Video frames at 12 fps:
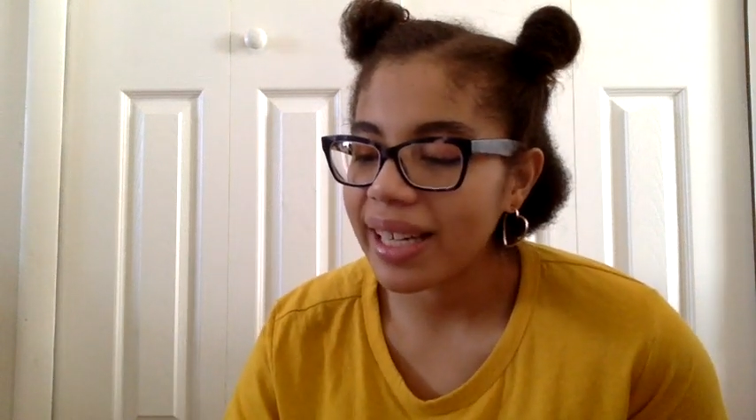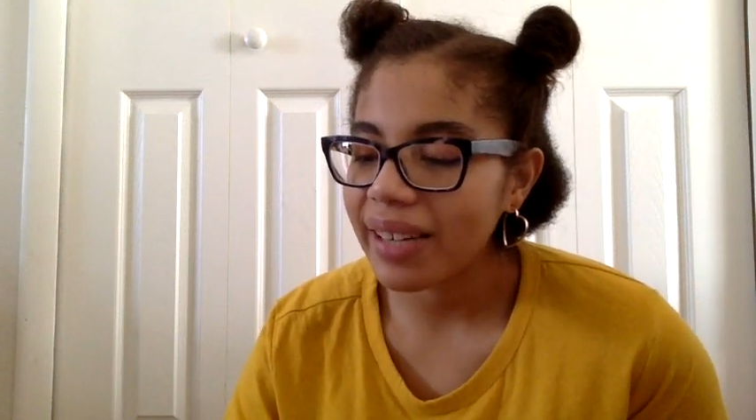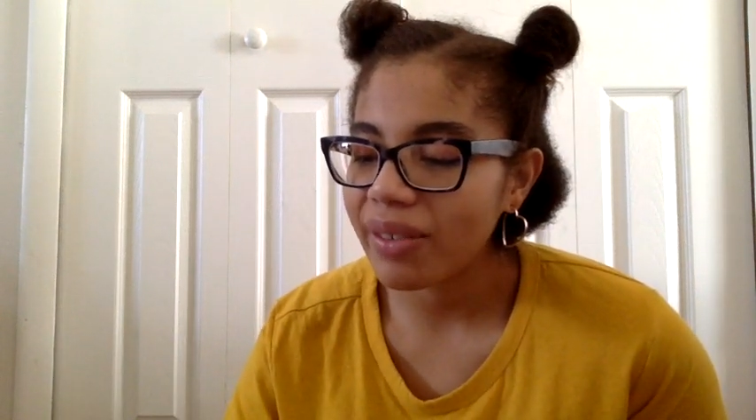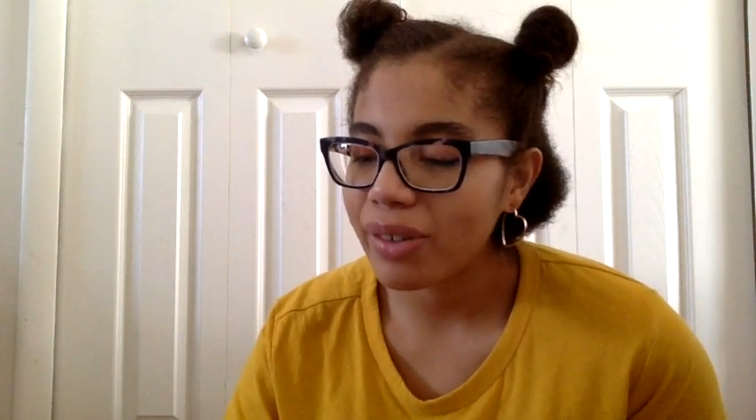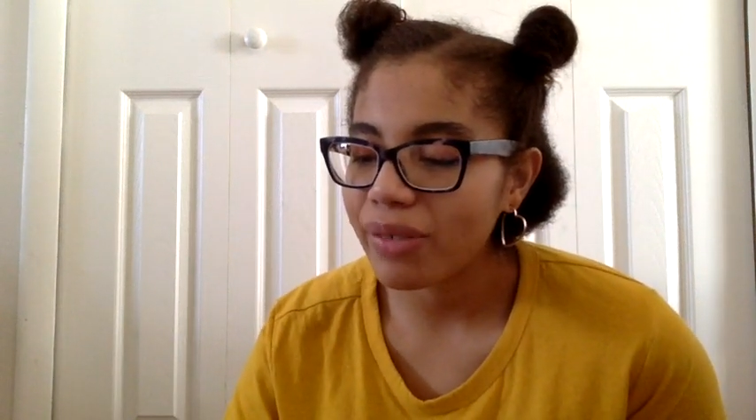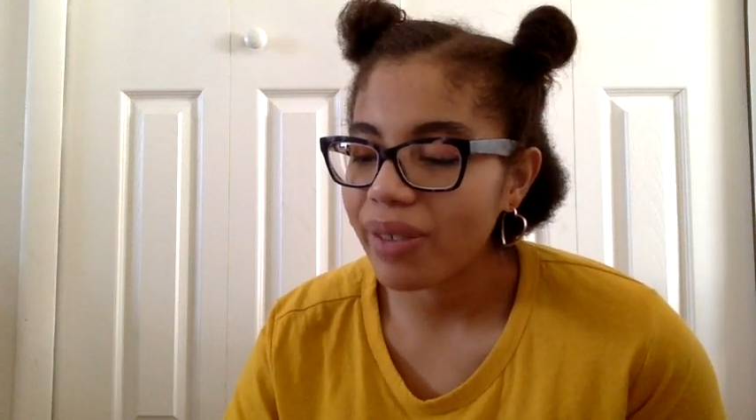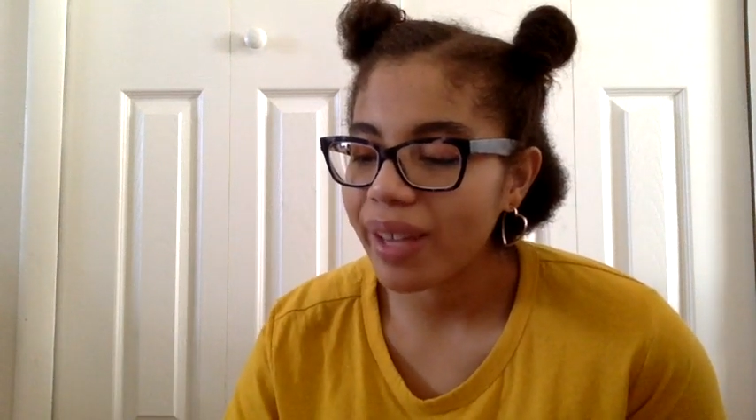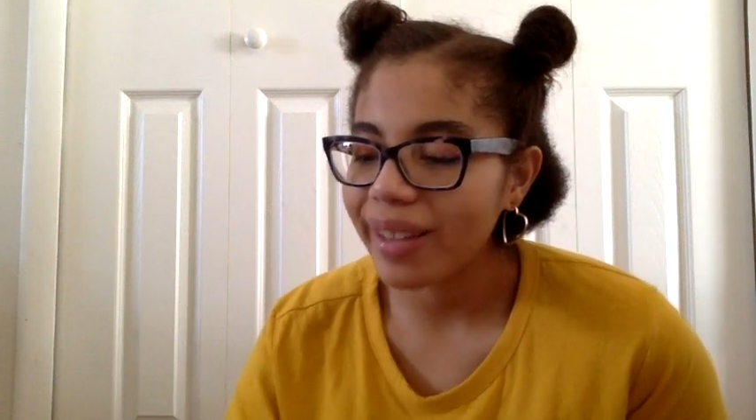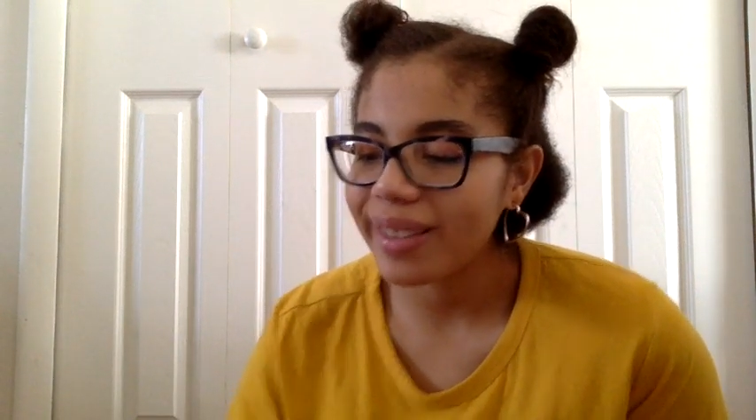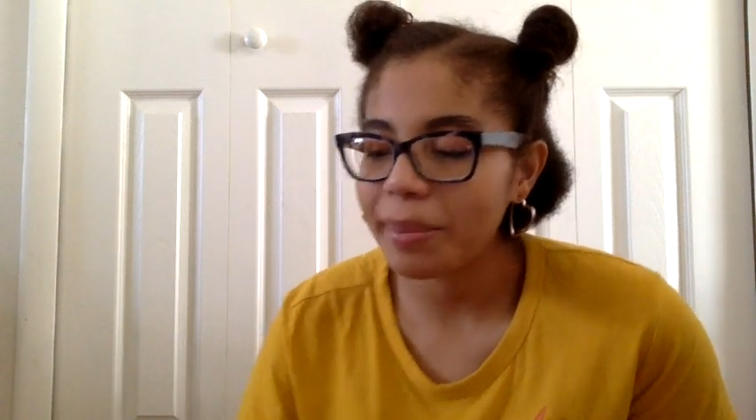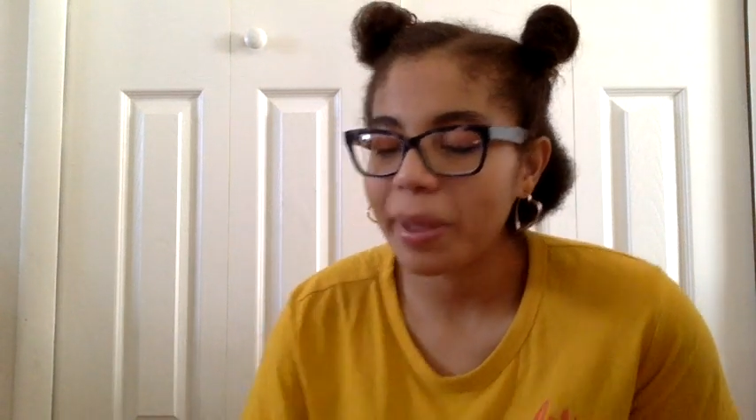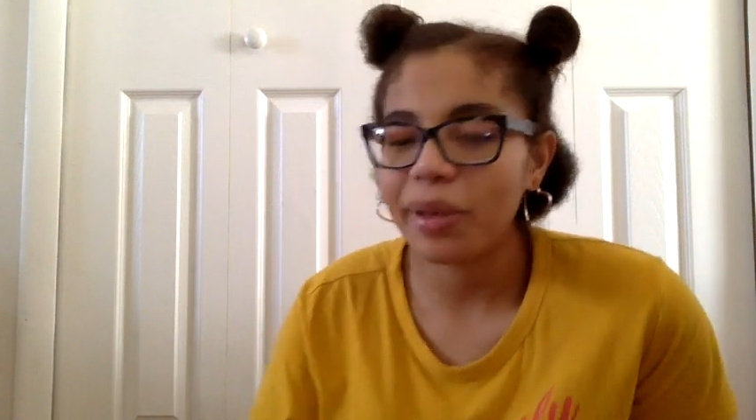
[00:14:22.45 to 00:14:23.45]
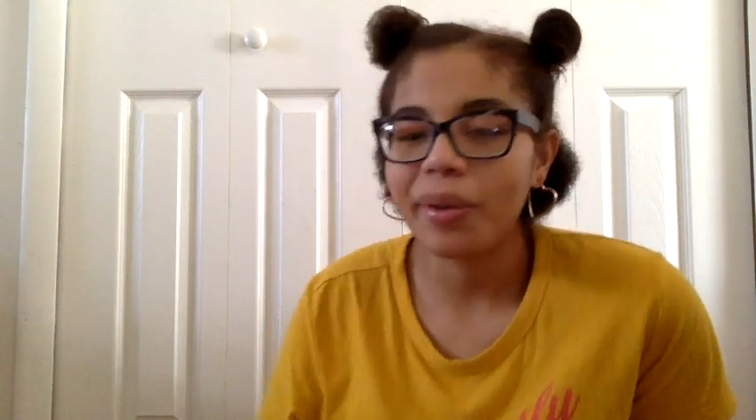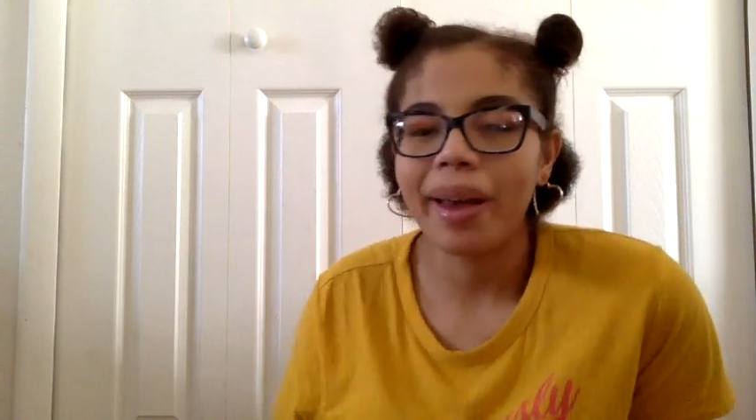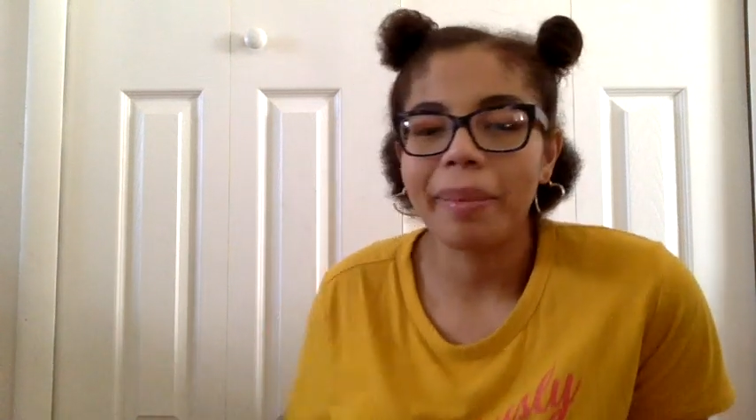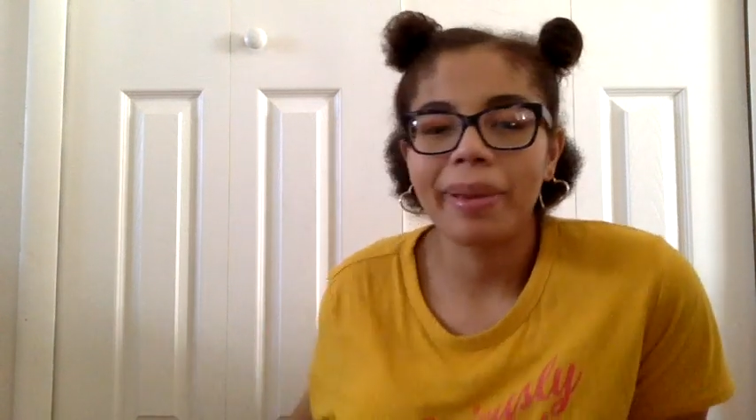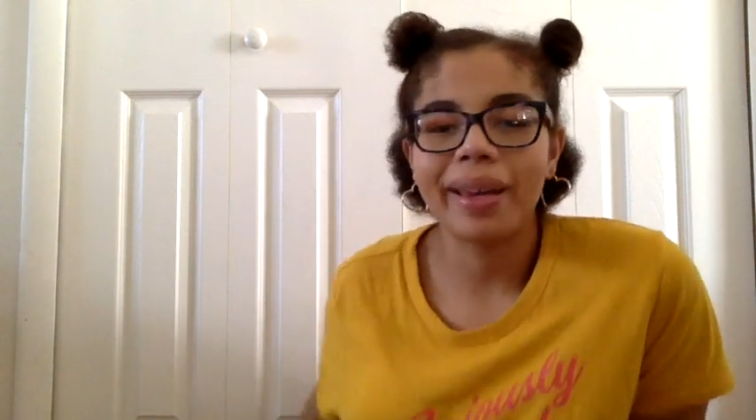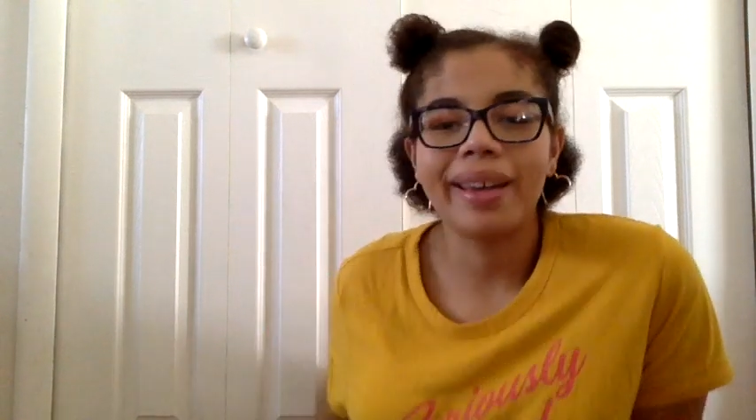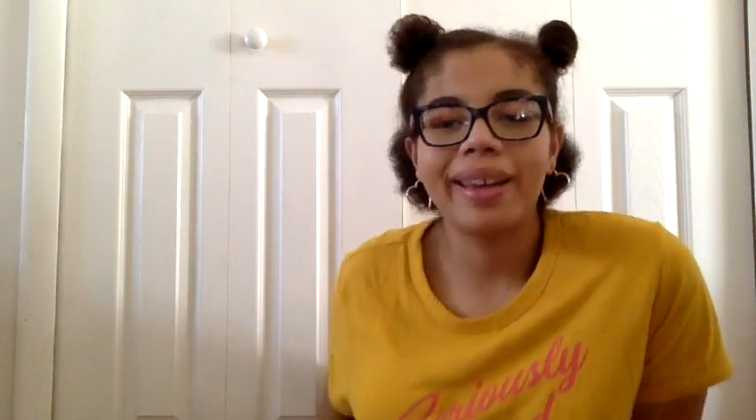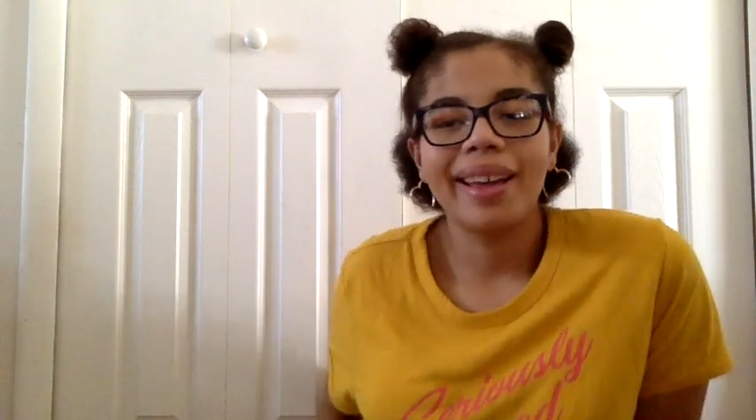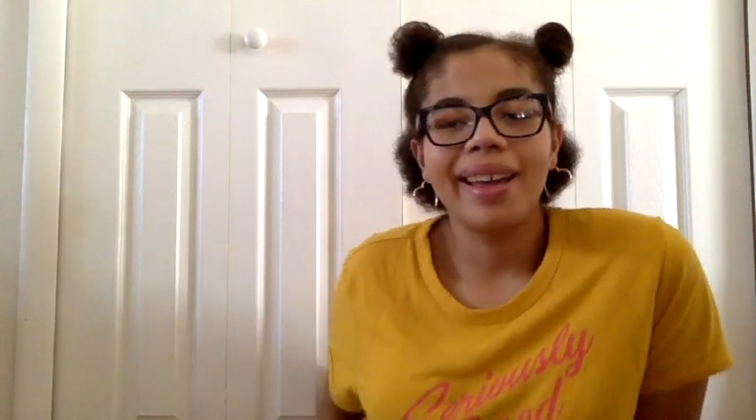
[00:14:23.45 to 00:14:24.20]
never fails to make you happy?